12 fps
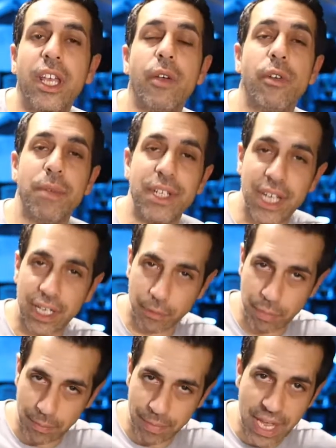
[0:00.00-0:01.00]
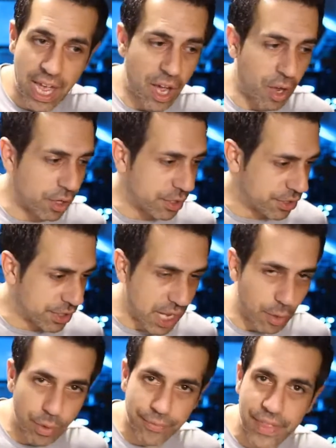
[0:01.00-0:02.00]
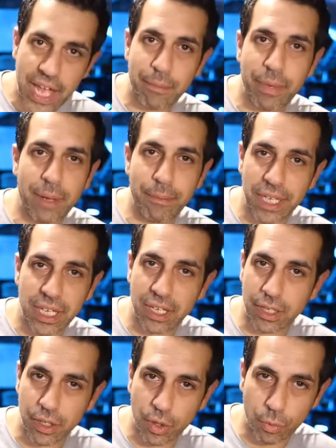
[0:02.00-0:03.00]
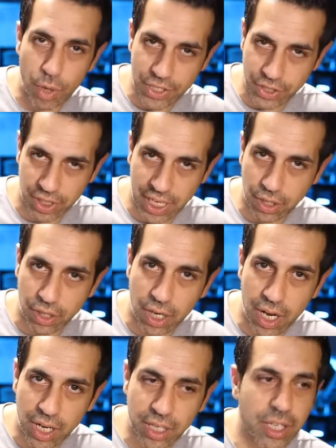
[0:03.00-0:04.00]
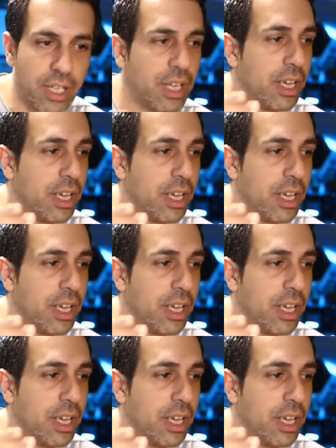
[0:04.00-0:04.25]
It would be take the puppy out, stay with that puppy, watch it like a hawk,